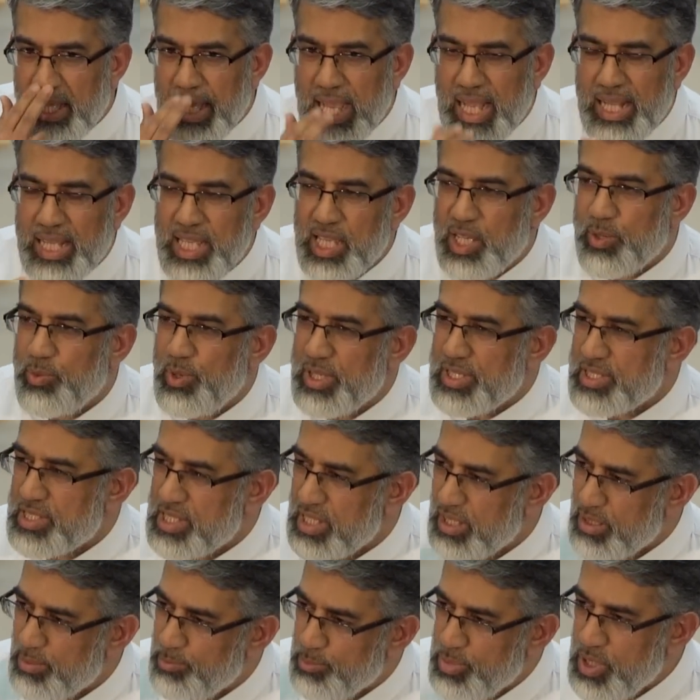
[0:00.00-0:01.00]

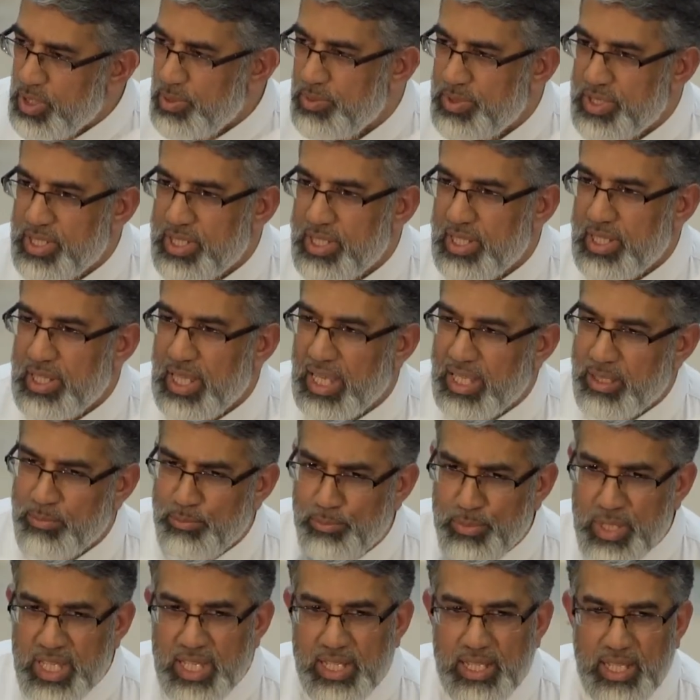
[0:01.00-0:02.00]
eloquence and beauty
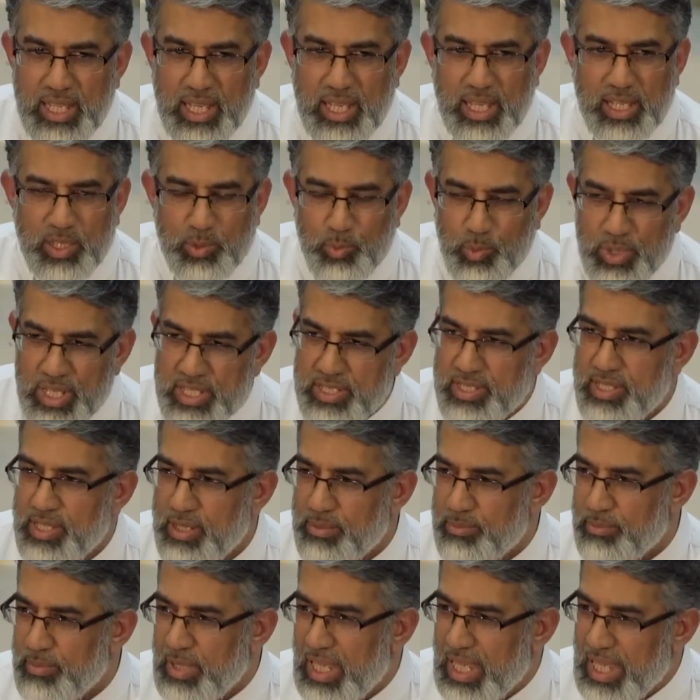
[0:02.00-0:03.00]
and meaning and
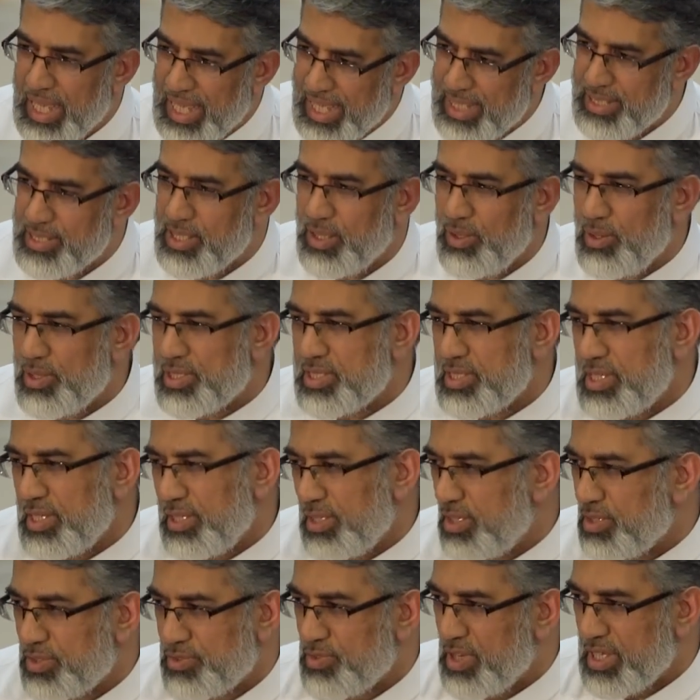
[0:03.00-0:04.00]
wisdom is lost
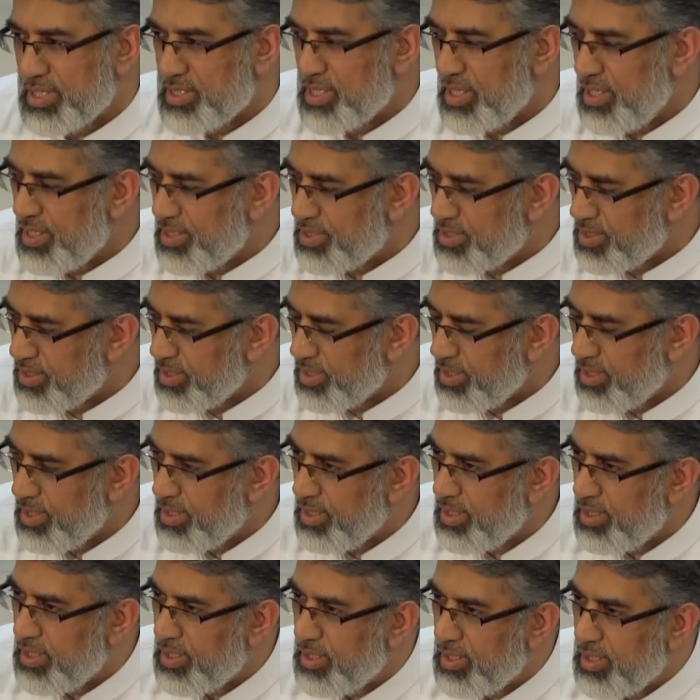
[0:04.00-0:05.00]
in the translation.
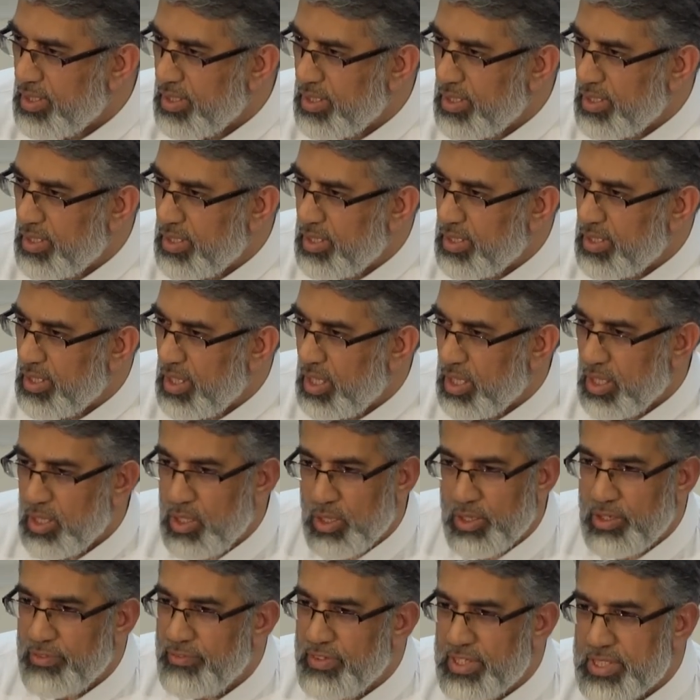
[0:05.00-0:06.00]
A
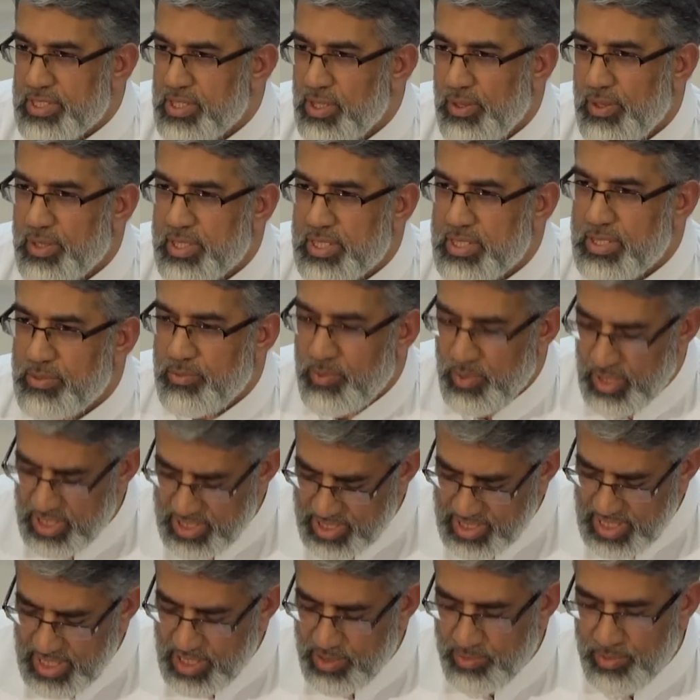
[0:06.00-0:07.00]
lot of it's lost. We'll
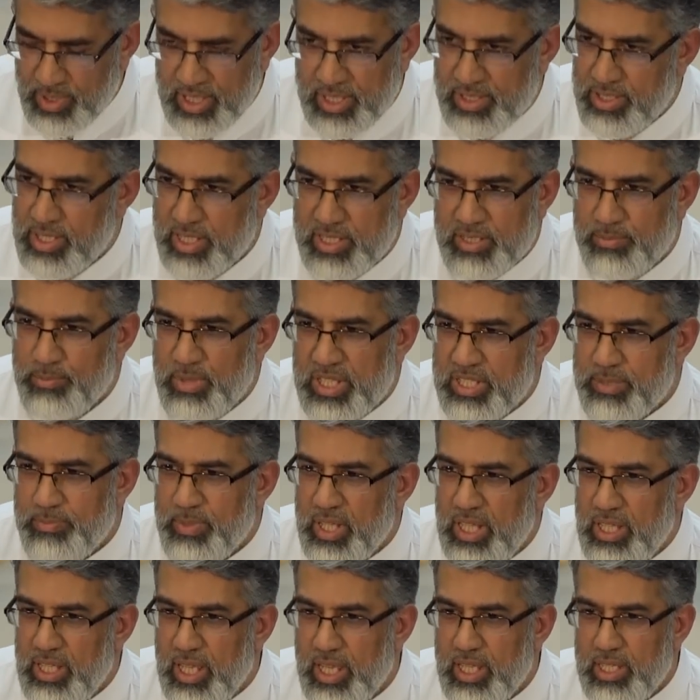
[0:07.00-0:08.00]
see with just
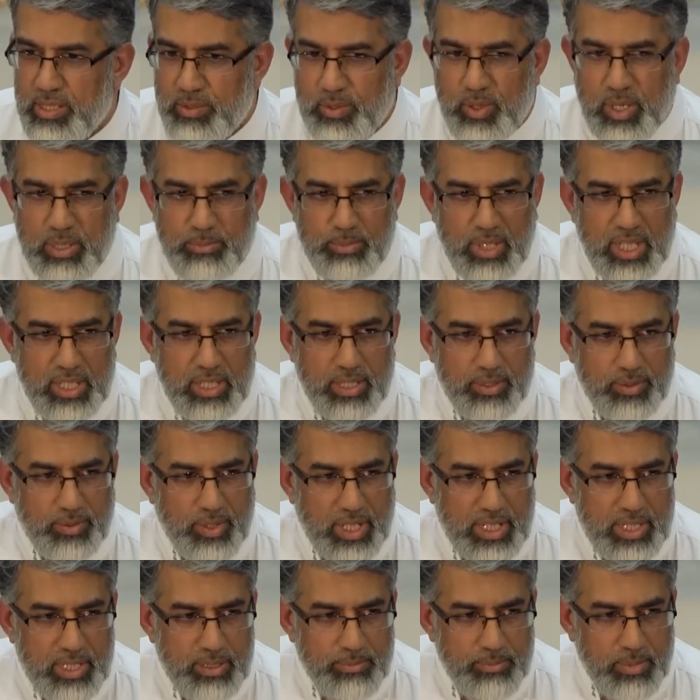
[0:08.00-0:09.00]
Bismillah ar-Rahman
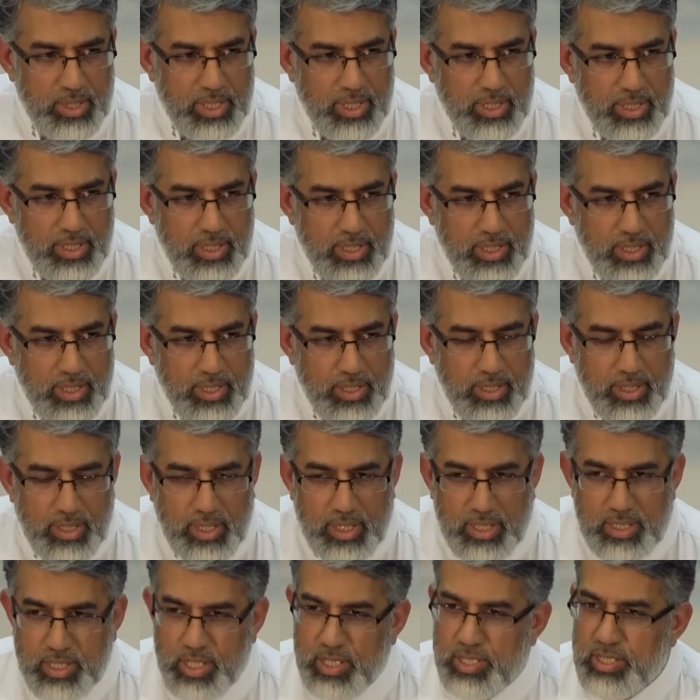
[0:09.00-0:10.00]
ar-Rahim.
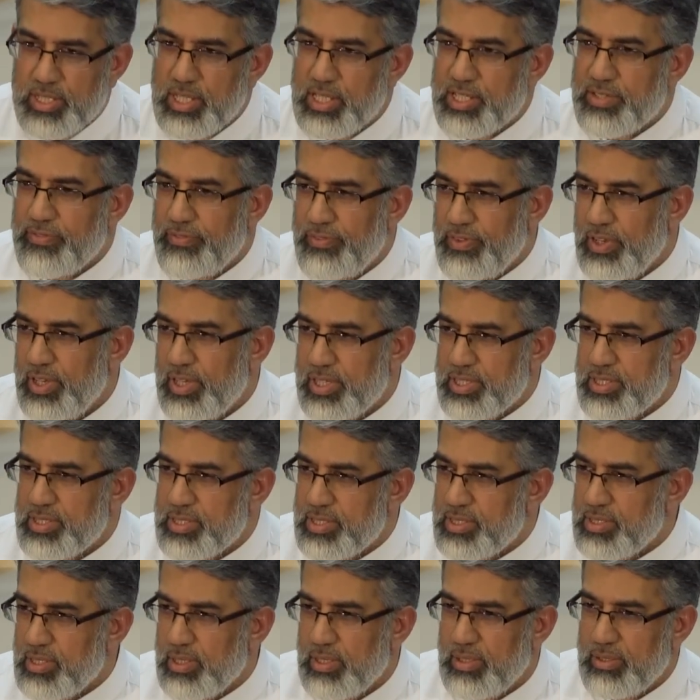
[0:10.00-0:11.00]
Just this
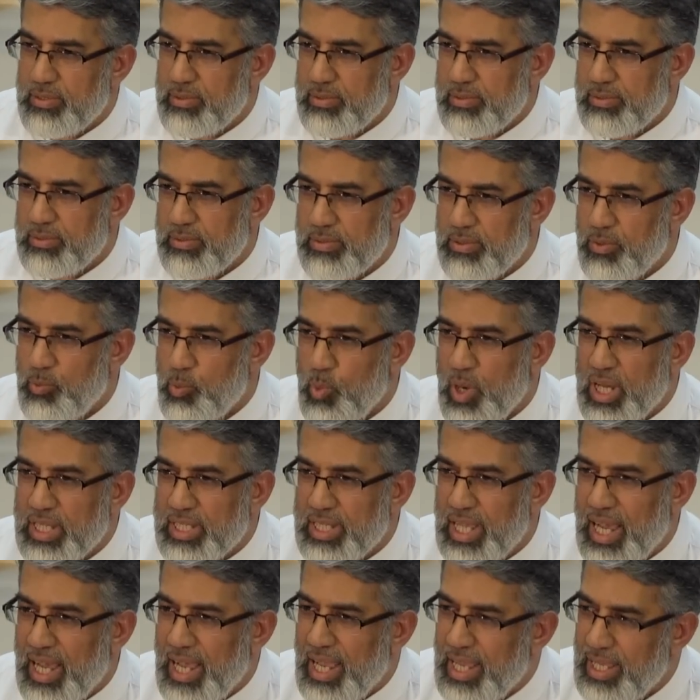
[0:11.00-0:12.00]
first
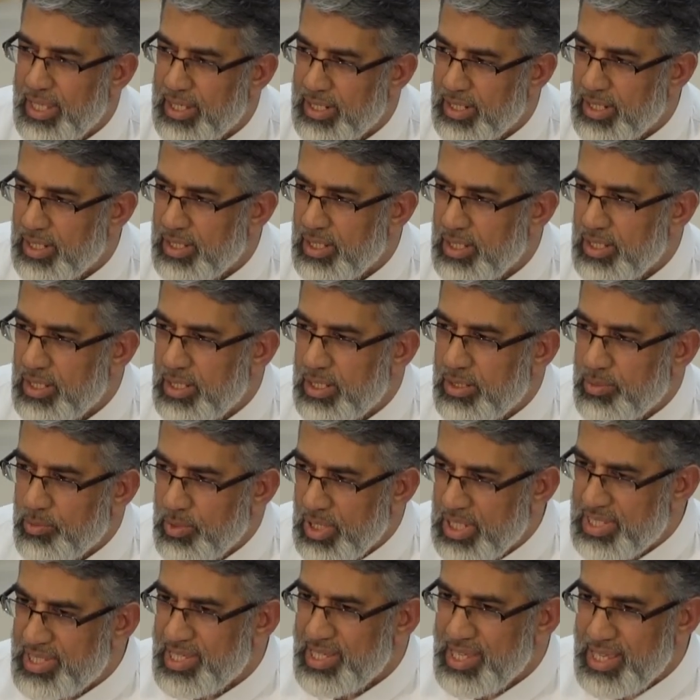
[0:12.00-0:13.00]
one ayah,
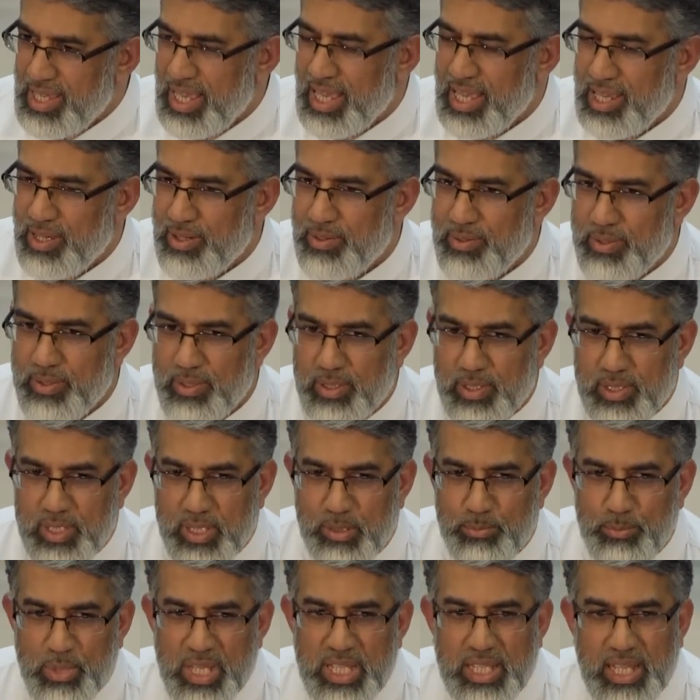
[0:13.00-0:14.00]
we'll see how
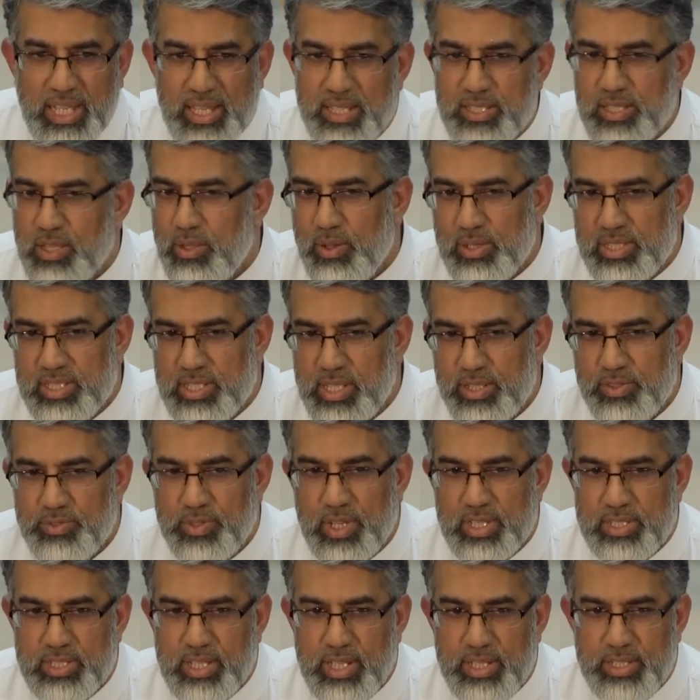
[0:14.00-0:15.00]
the meaning is lost in
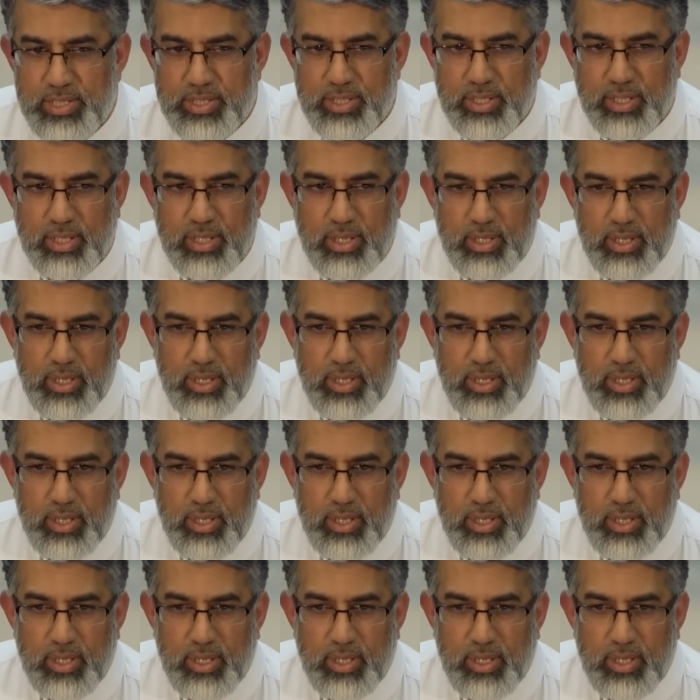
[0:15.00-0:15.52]
translation.